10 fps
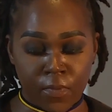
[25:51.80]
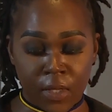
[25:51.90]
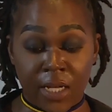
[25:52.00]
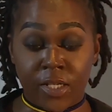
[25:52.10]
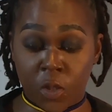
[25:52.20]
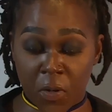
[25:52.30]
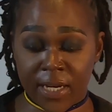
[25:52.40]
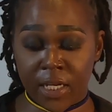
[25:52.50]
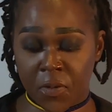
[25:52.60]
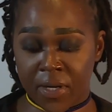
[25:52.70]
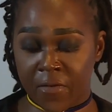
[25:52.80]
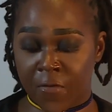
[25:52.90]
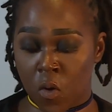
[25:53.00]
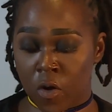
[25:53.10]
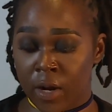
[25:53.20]
It's
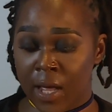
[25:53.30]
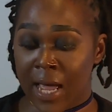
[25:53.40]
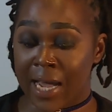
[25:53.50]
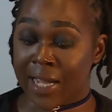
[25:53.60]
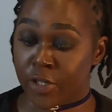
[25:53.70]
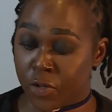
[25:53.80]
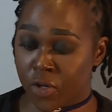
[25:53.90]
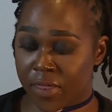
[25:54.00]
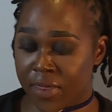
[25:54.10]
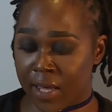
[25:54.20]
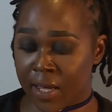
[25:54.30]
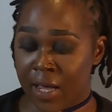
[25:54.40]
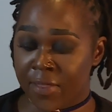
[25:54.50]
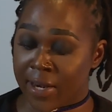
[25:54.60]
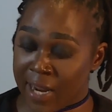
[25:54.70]
2024, and I do not
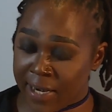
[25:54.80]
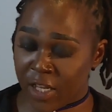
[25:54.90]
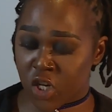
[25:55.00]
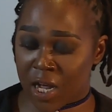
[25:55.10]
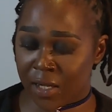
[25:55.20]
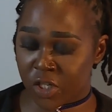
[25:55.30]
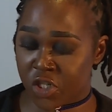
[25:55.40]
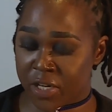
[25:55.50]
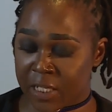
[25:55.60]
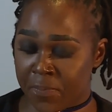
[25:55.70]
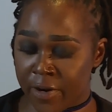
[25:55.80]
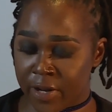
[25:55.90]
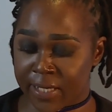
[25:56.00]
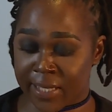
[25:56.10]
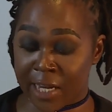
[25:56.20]
think that any child should
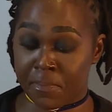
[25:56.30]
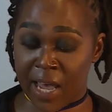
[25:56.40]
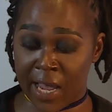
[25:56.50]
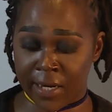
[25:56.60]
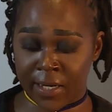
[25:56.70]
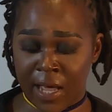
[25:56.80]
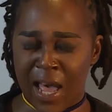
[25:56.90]
experience that pain,